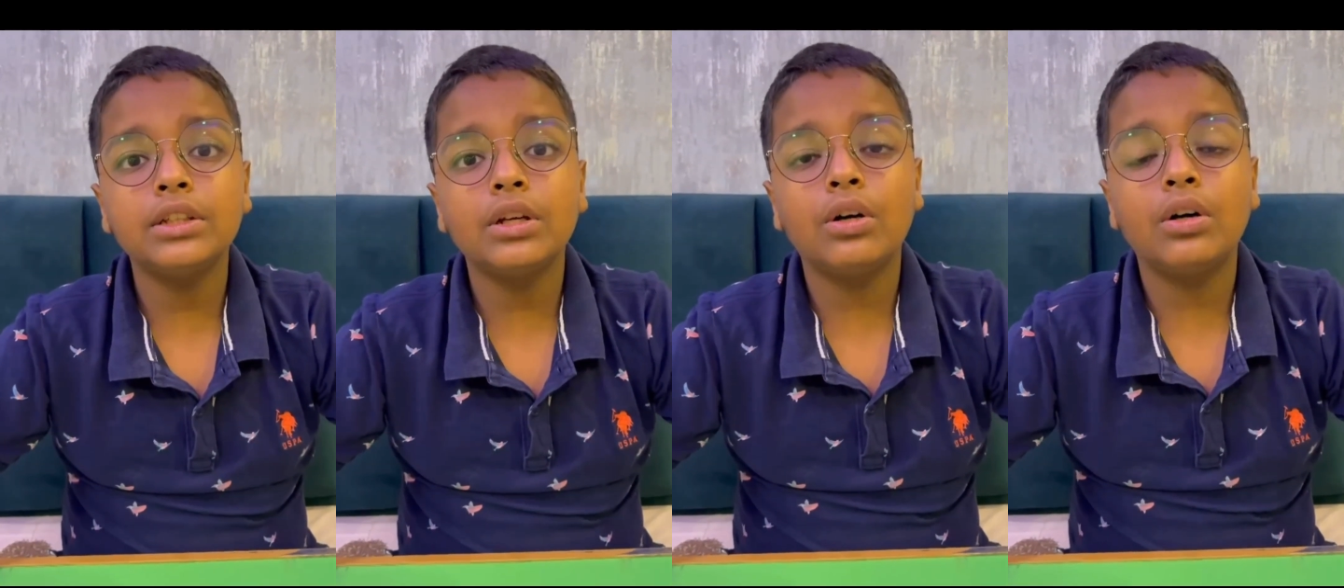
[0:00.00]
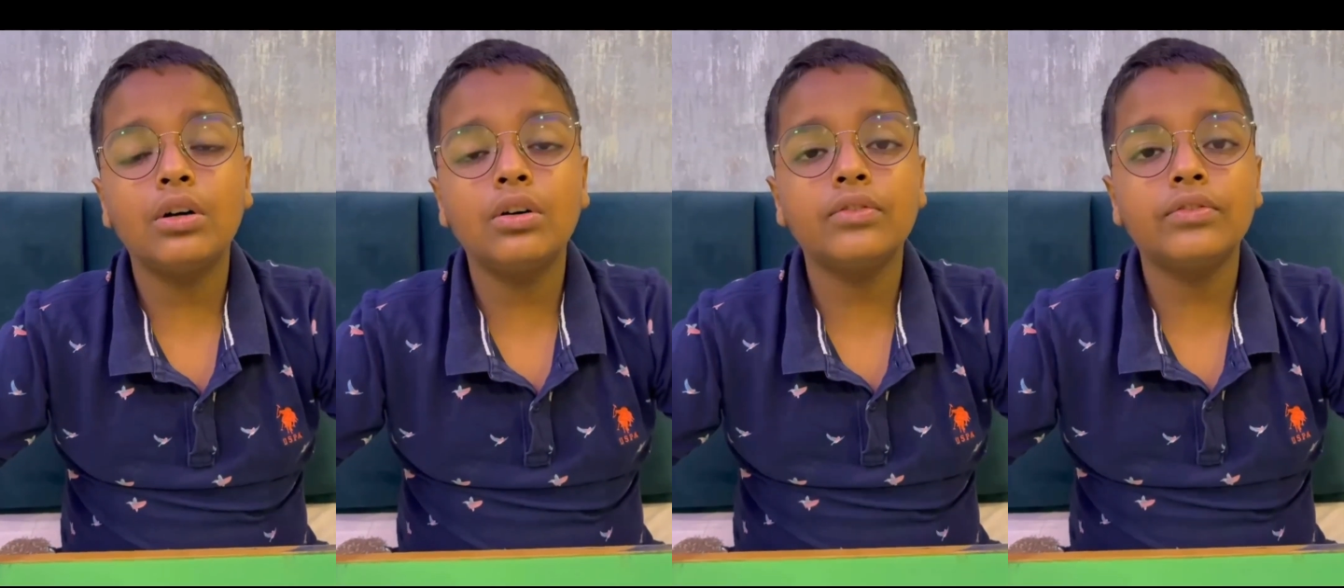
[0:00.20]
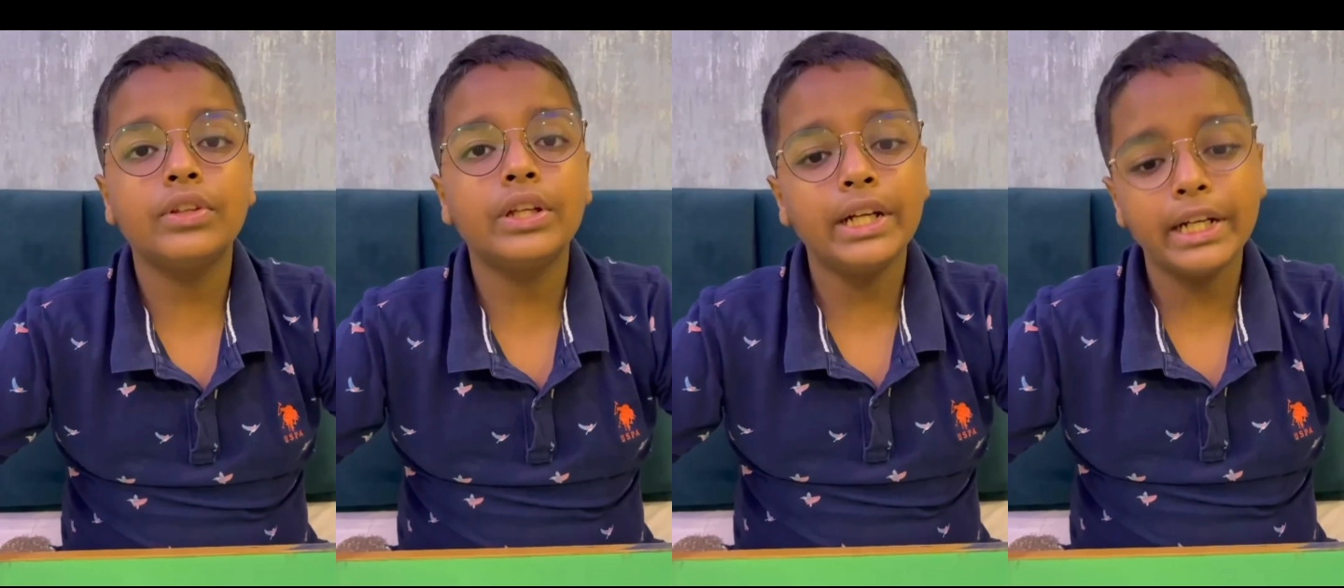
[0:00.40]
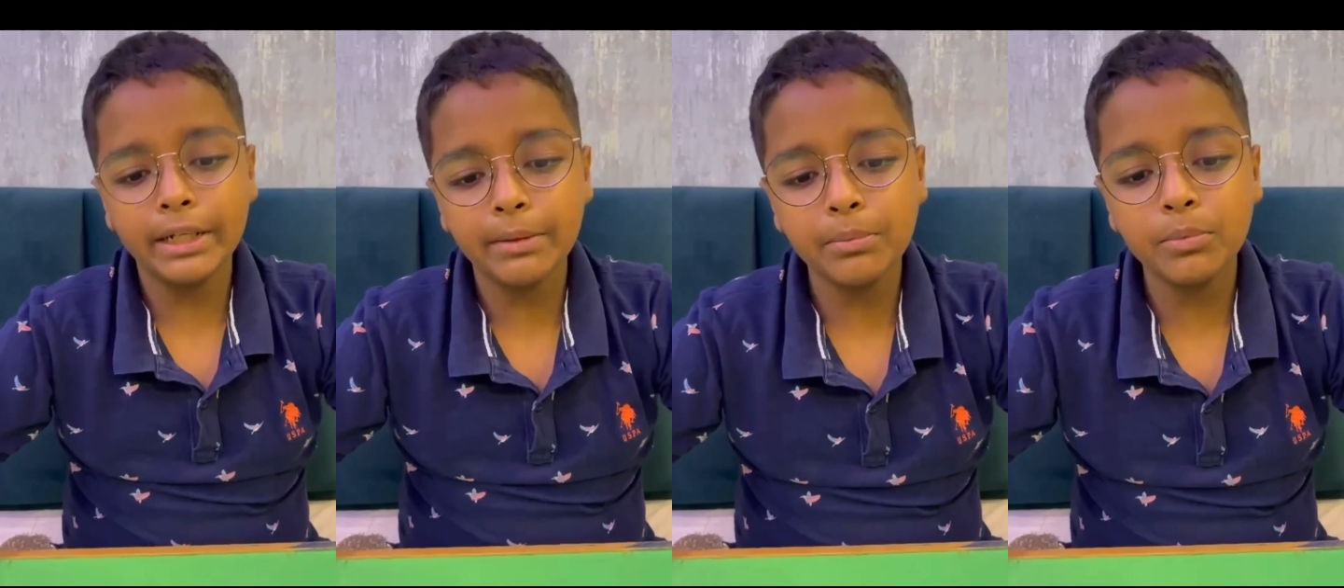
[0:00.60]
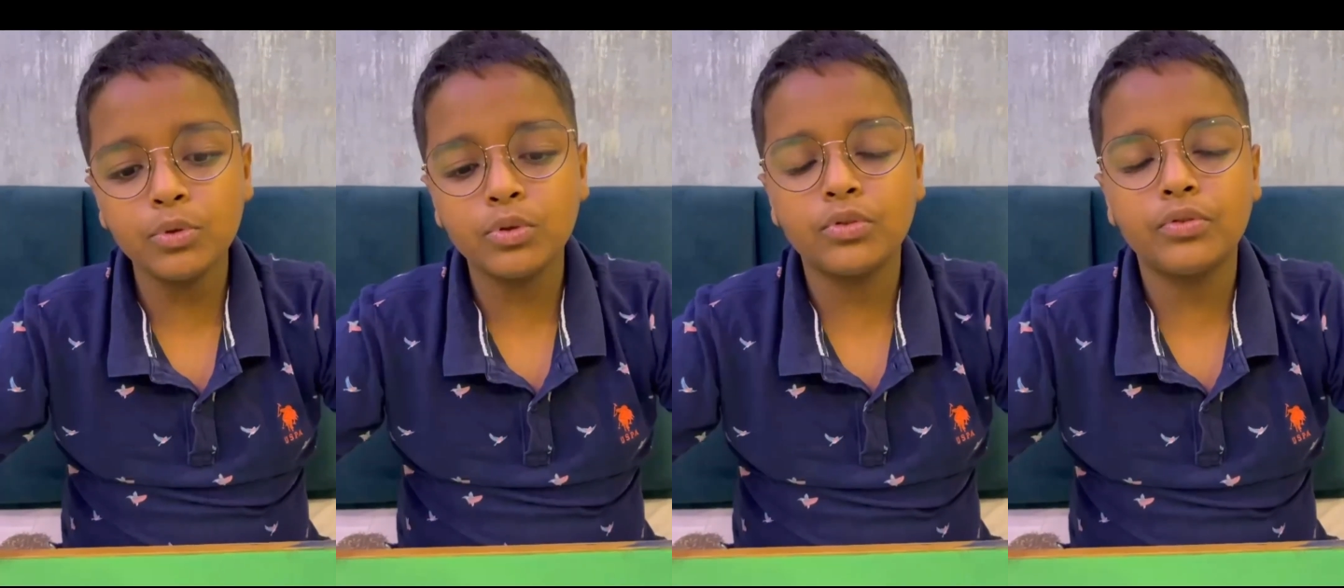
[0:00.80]
of the
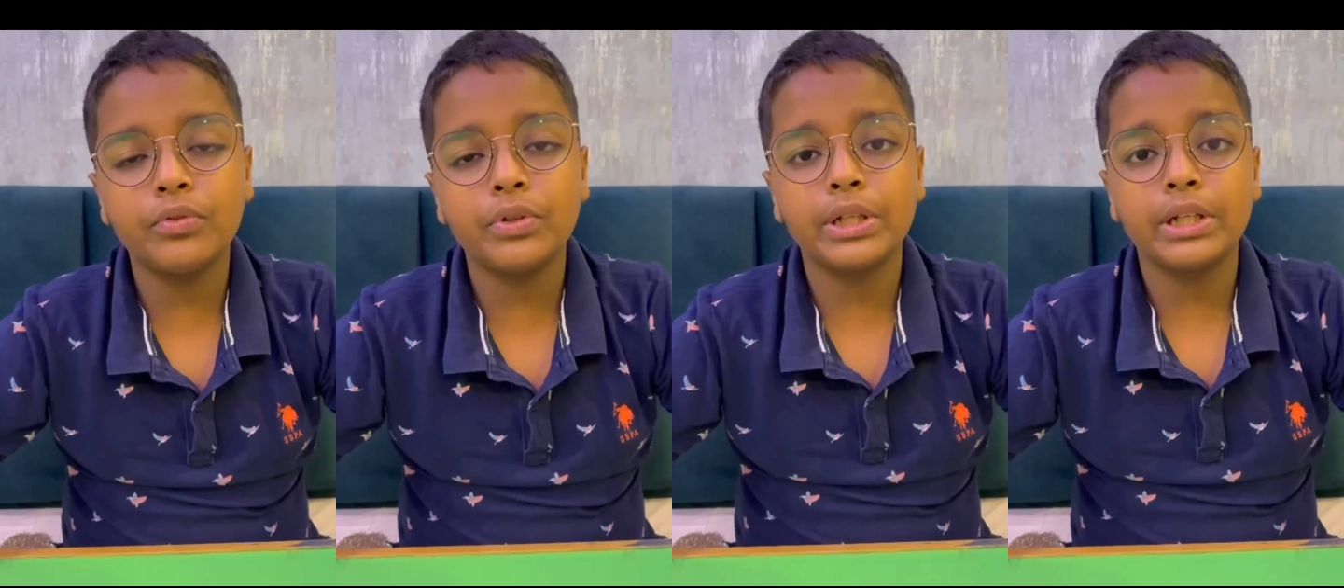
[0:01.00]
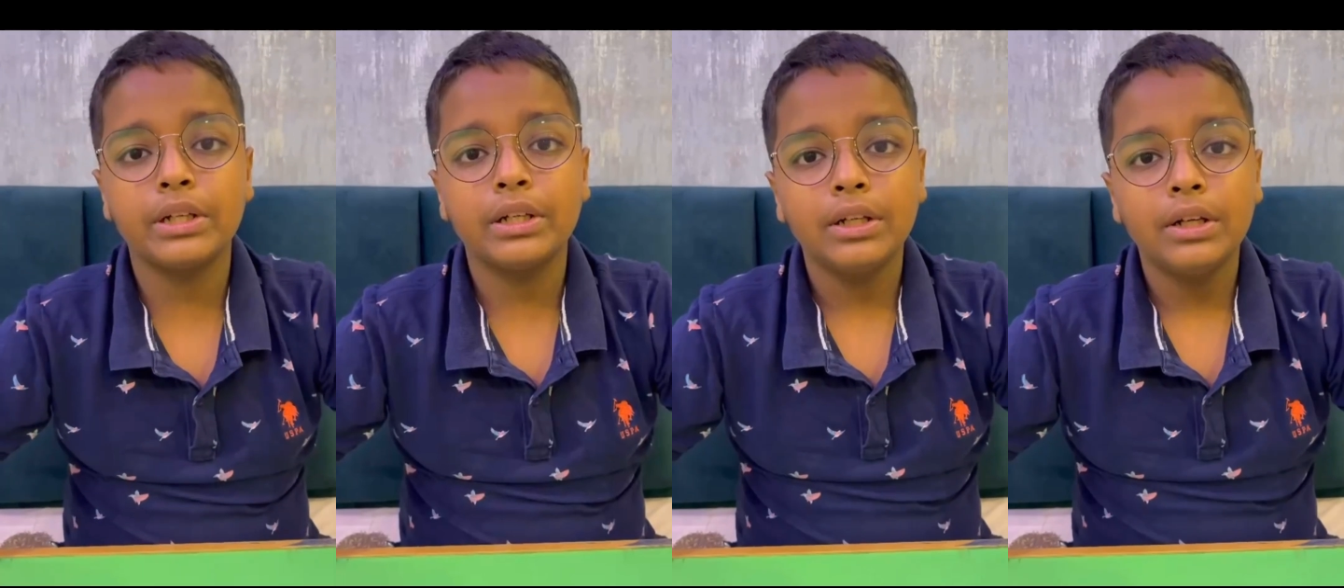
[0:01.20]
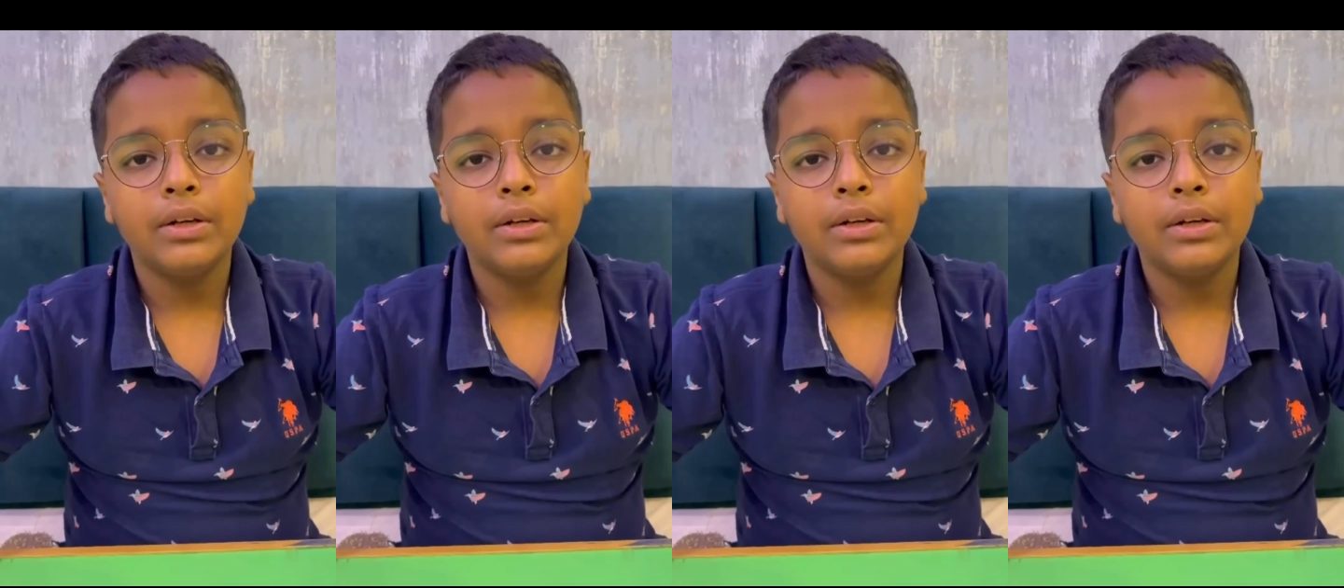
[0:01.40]
atmosphere.